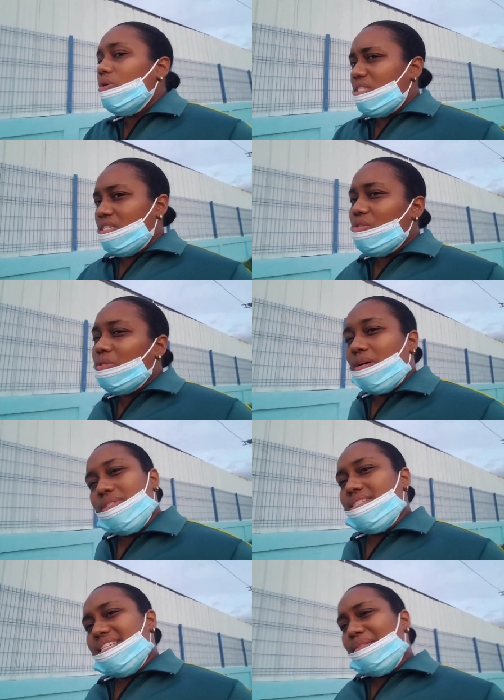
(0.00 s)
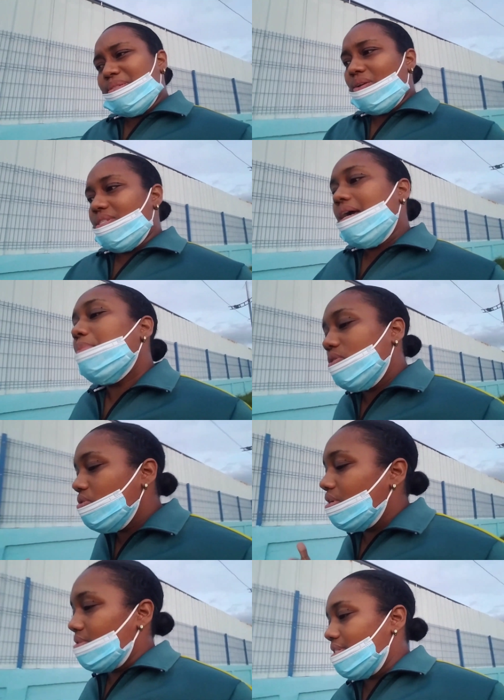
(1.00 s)
close to 2000 steps i would say
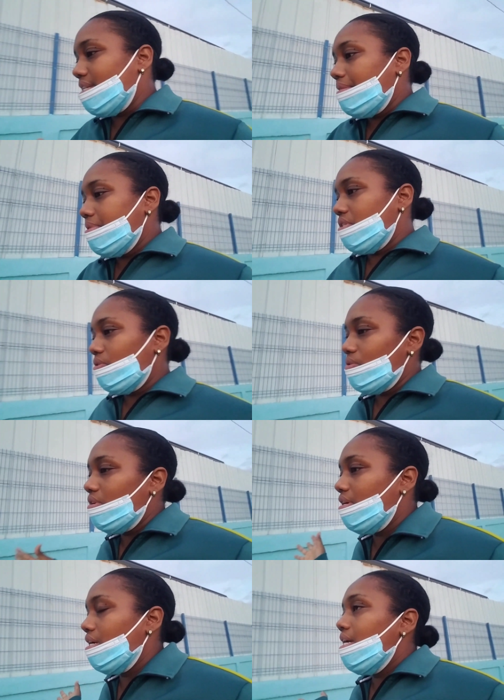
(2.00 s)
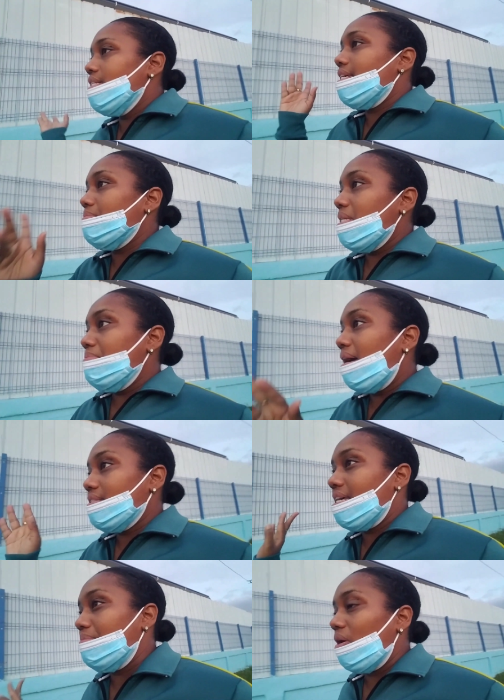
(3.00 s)
about 2000 steps so to come to the
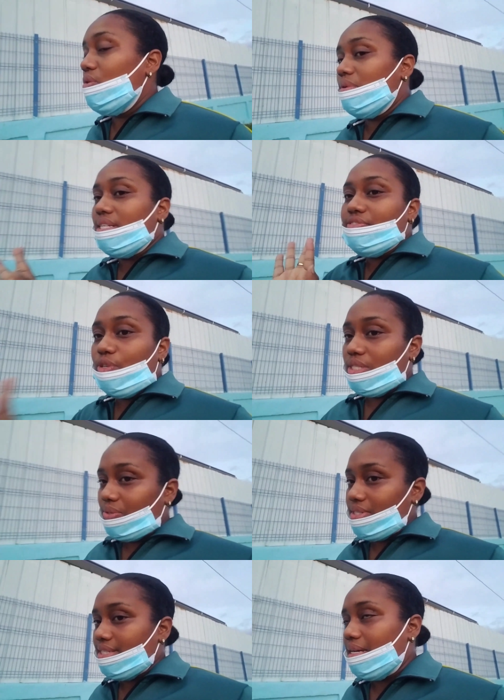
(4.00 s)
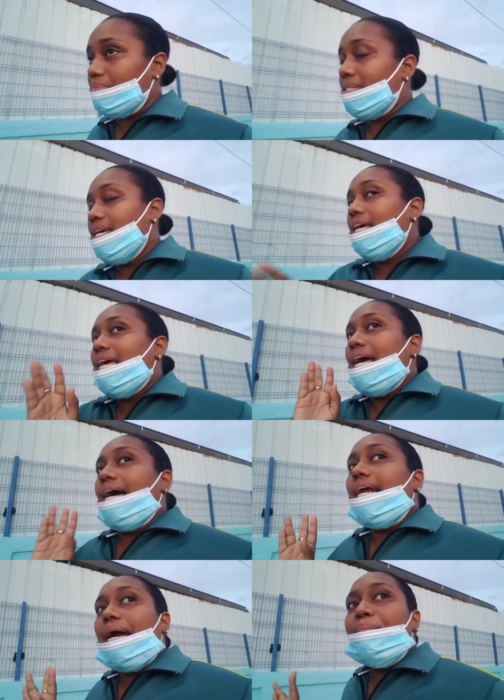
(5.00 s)
park to get back home that's 4000 steps
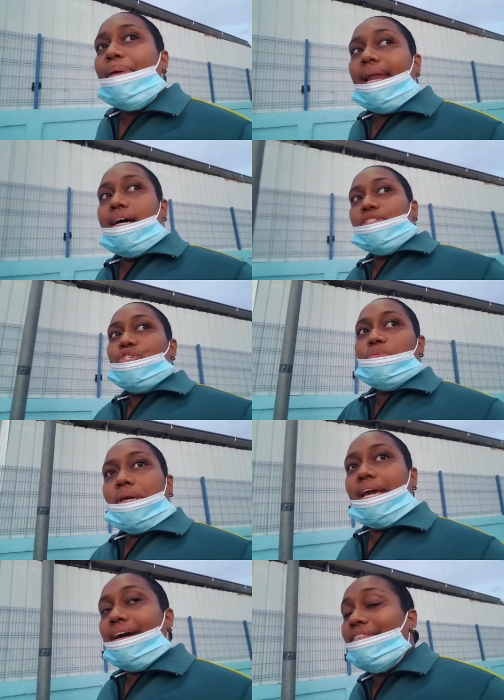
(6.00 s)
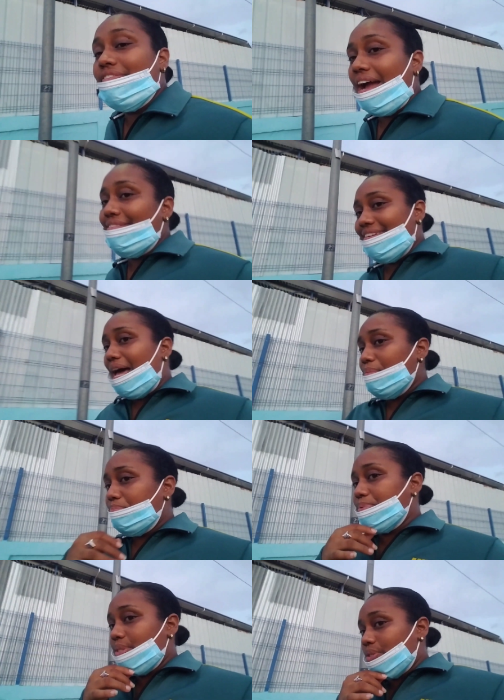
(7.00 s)
and i plan to make five
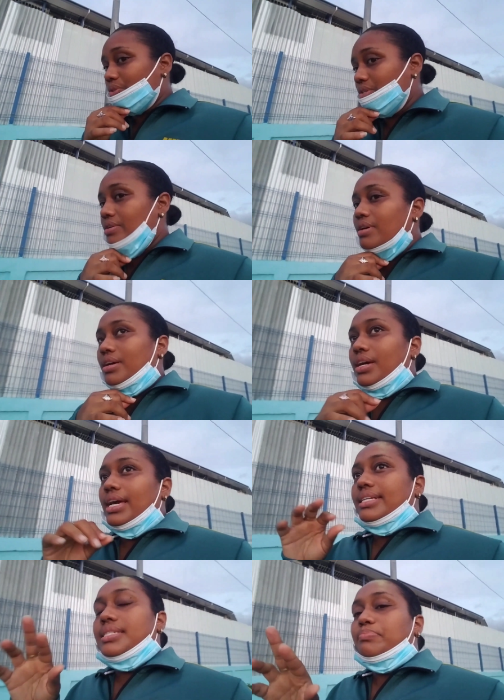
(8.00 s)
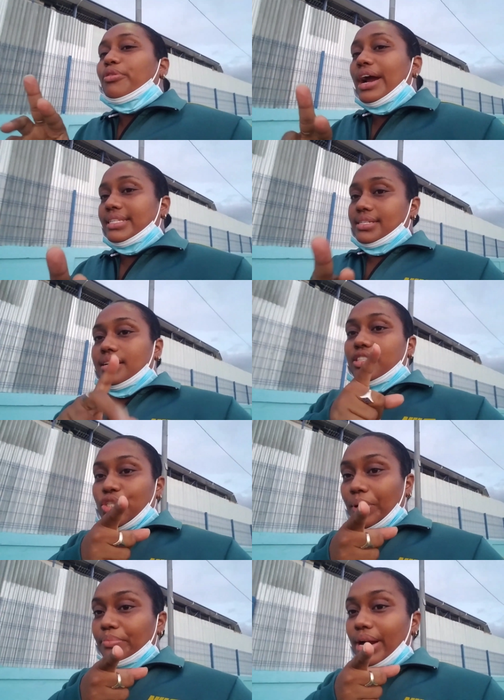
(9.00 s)
laps it's
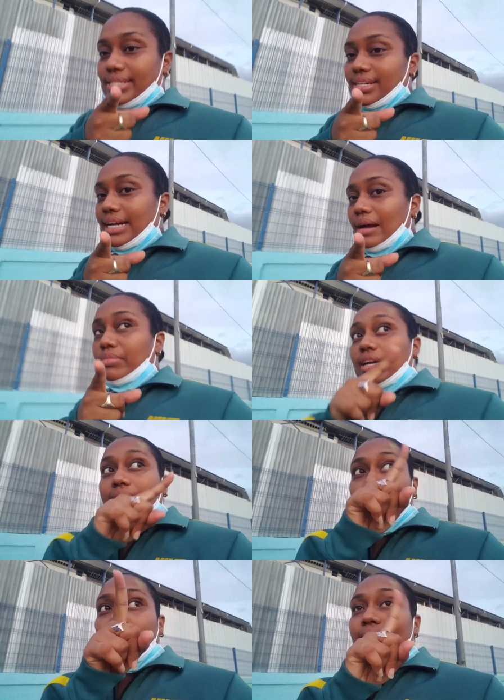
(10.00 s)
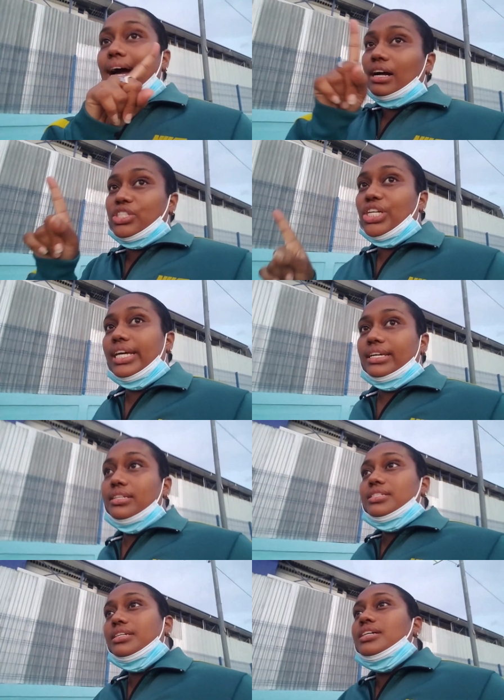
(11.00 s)
brighter showing brighter on camera than what it actually
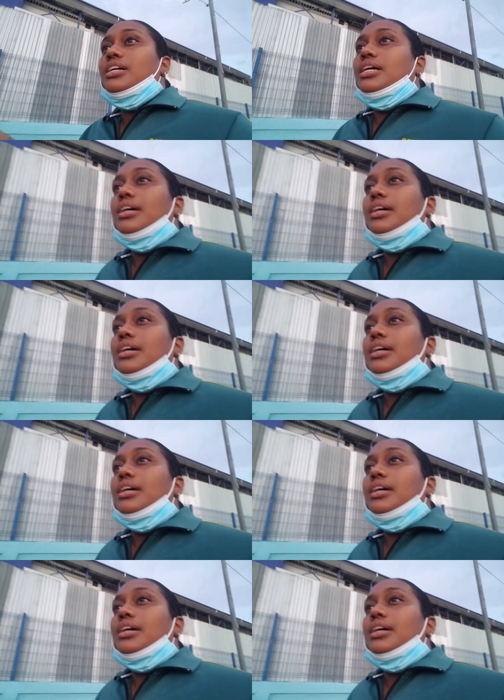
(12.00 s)
is